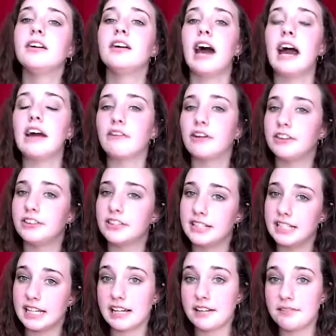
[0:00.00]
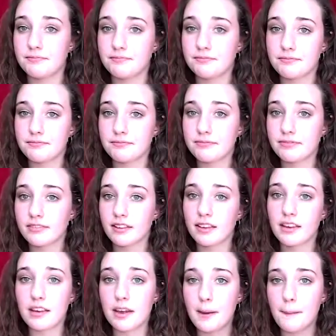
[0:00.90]
I write the date.
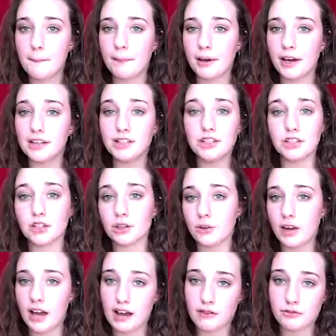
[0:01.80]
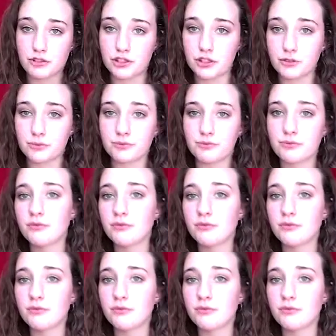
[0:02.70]
But you don't have to.